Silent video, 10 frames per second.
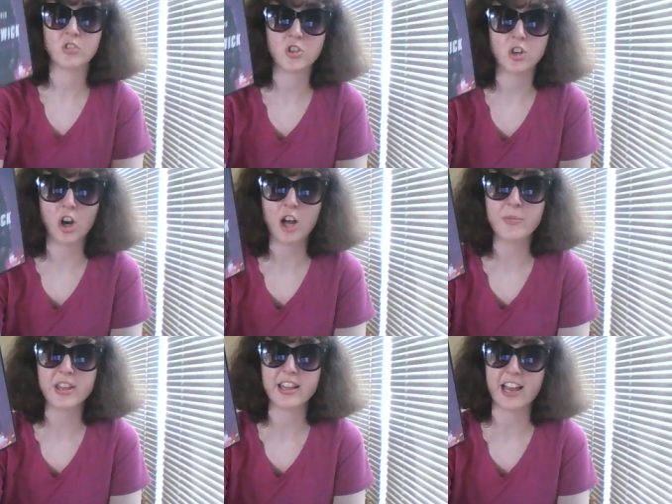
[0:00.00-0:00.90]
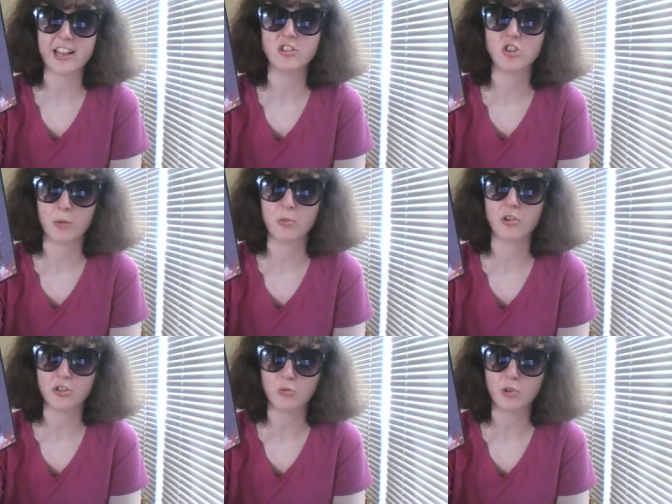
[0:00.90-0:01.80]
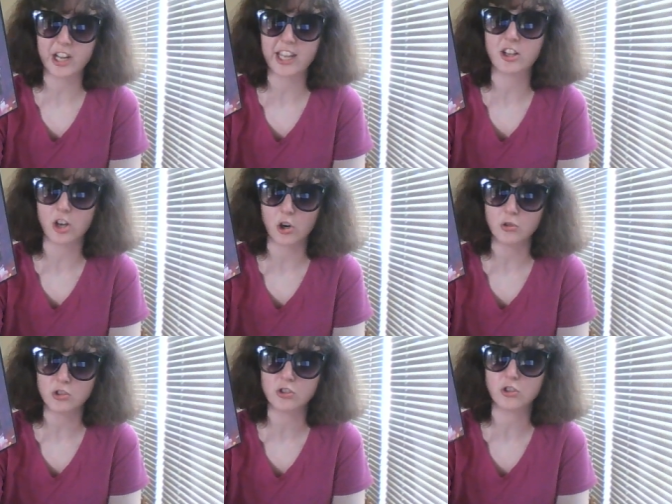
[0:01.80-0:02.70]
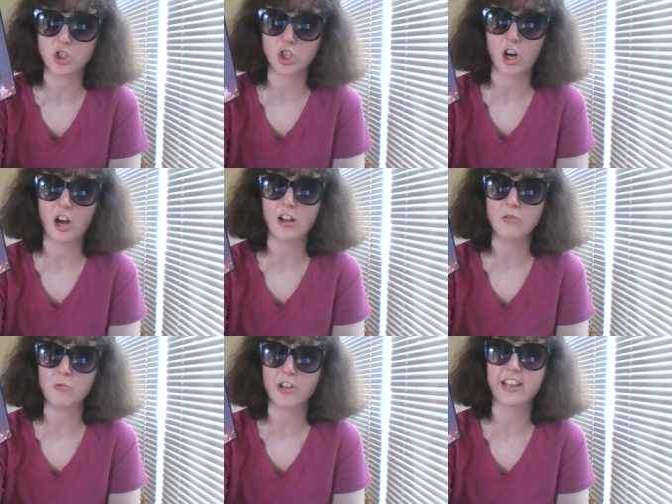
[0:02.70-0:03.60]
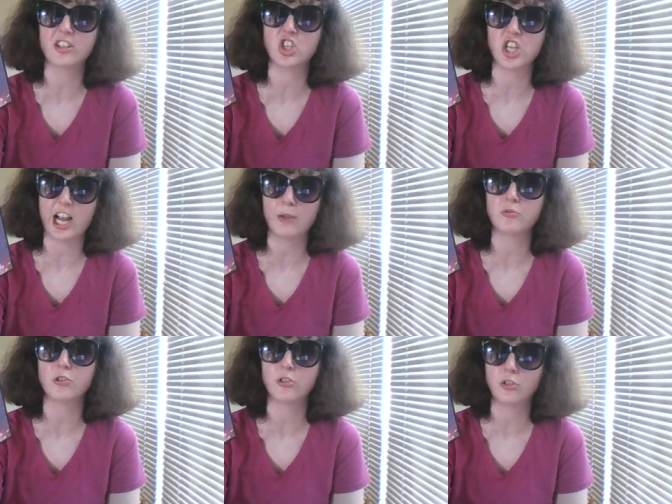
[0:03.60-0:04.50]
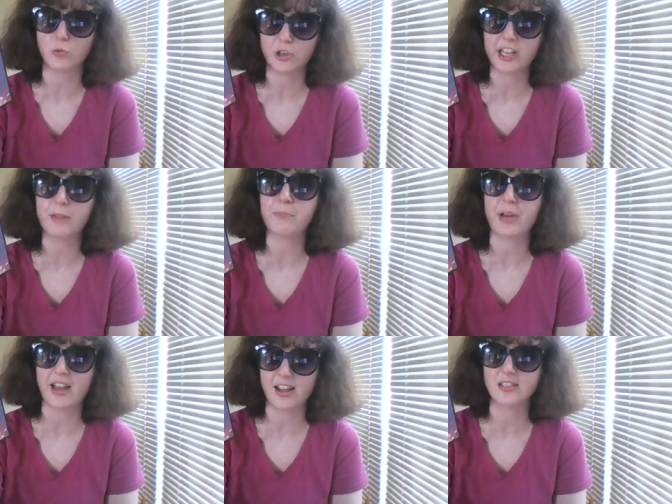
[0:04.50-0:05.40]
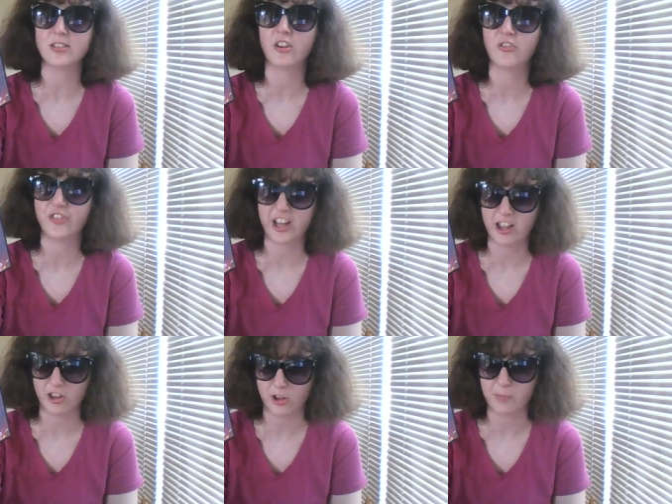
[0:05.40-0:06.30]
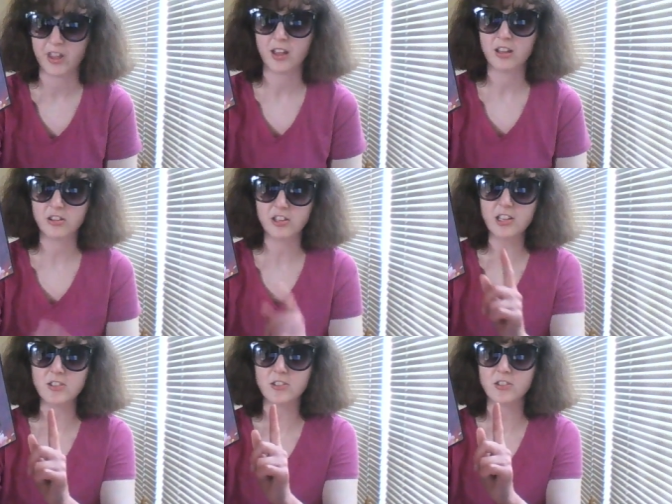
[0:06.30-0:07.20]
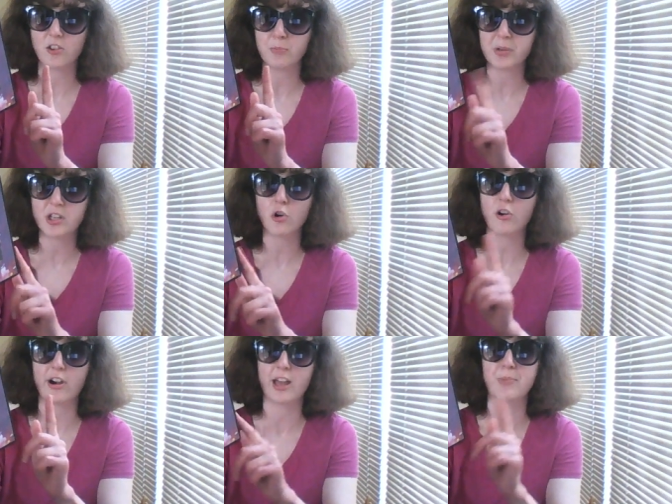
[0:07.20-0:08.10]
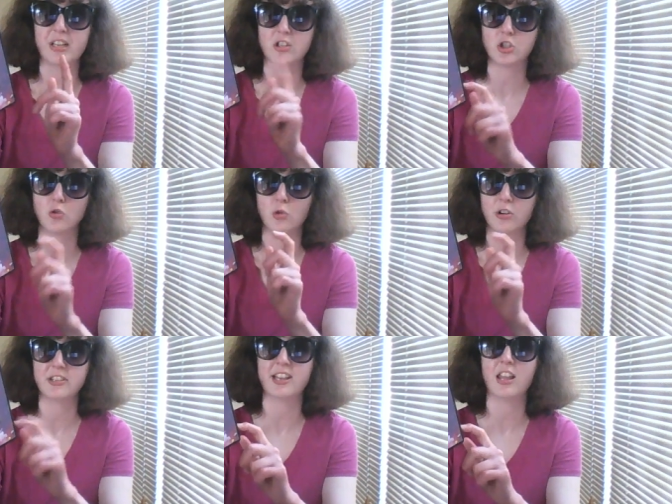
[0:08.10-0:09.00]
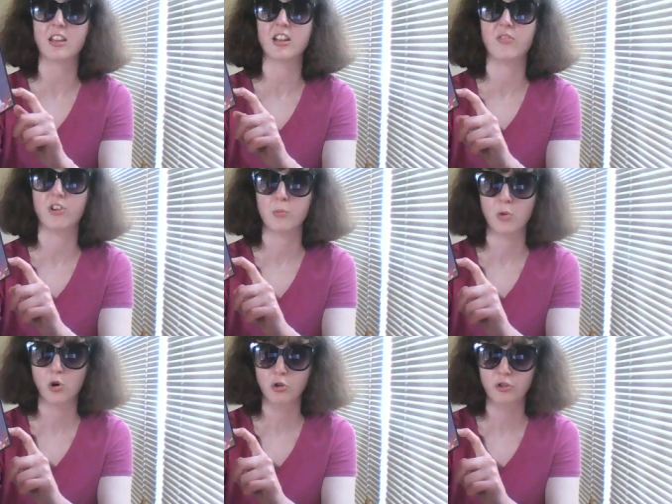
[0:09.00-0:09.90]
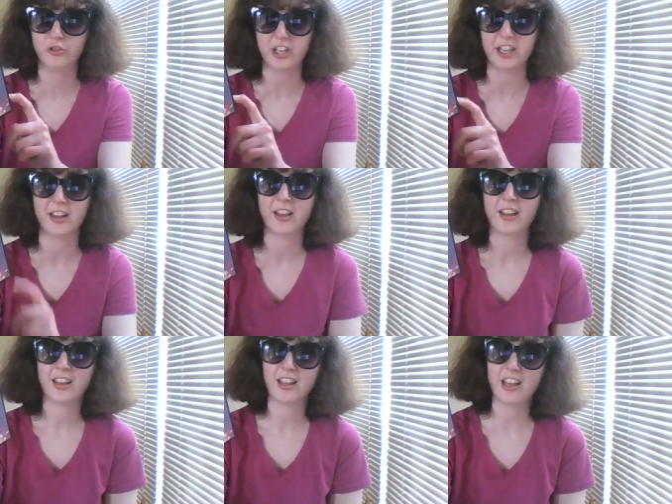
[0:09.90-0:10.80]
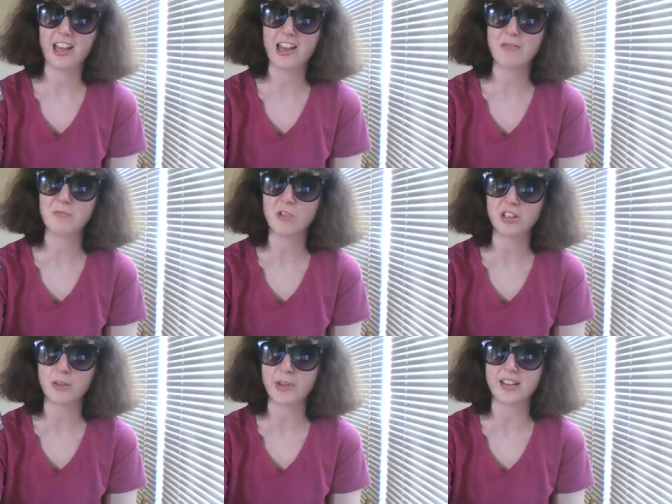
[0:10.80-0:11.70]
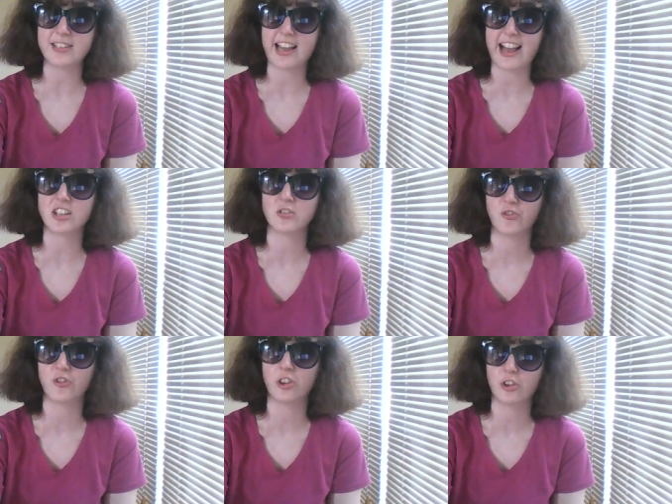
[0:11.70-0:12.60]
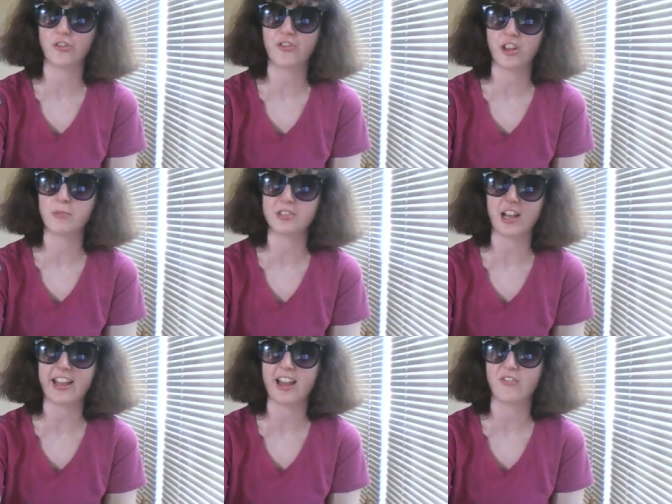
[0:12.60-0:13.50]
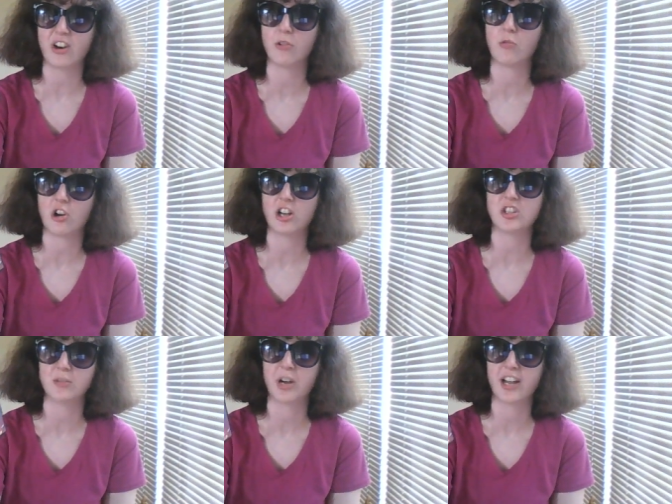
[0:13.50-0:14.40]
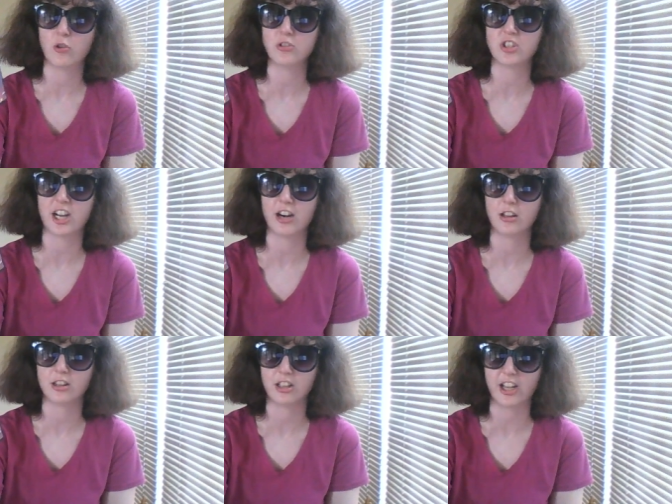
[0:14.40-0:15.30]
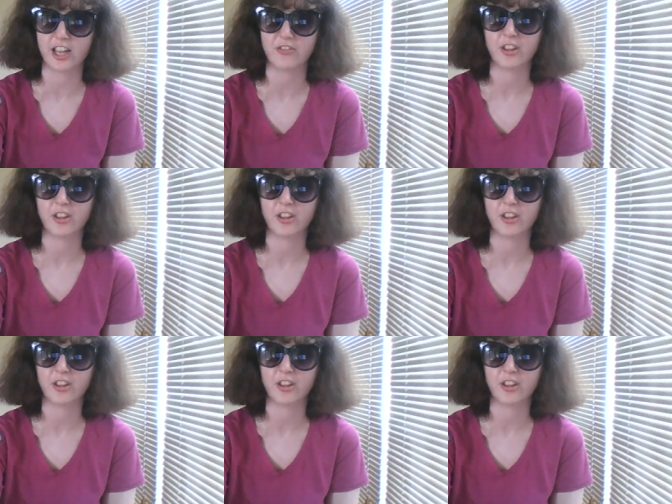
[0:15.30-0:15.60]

Coming at number three goes to John Wick Chapter 3 Parabellum. This is a pure epic storytelling of a movie and one of the best action thriller films I have ever watched in my whole entire life.